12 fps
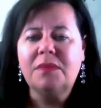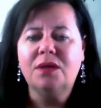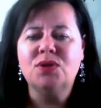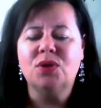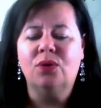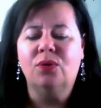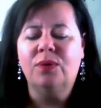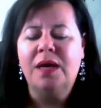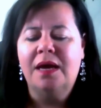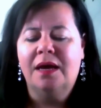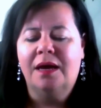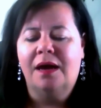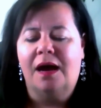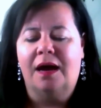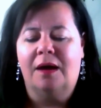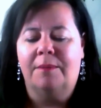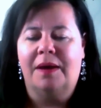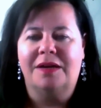So
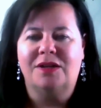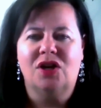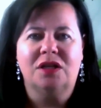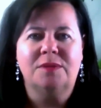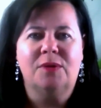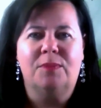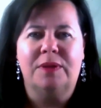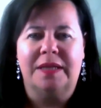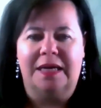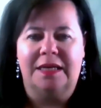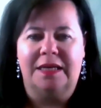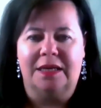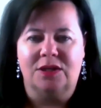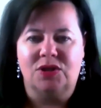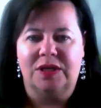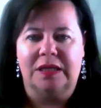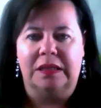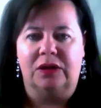I talked about planning
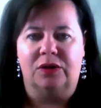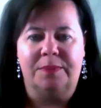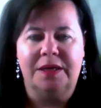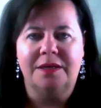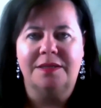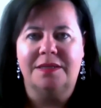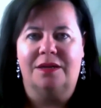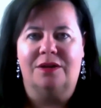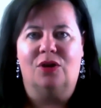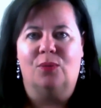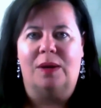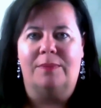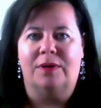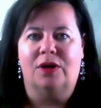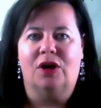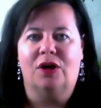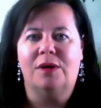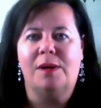yesterday a little bit in our
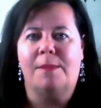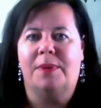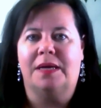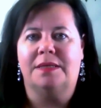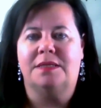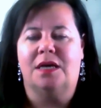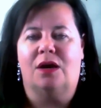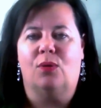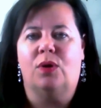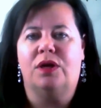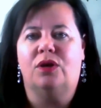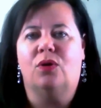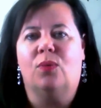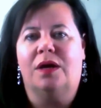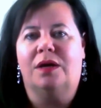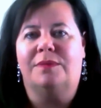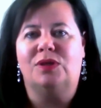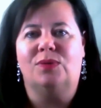webinar, but what you'll
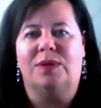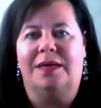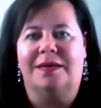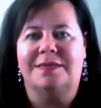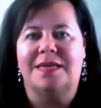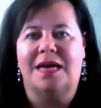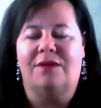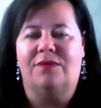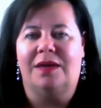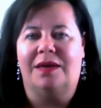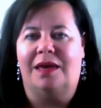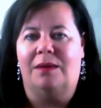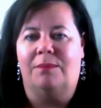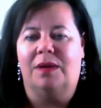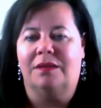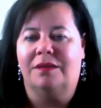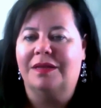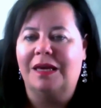want to be doing is having a
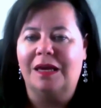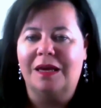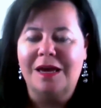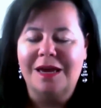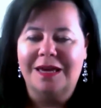monthly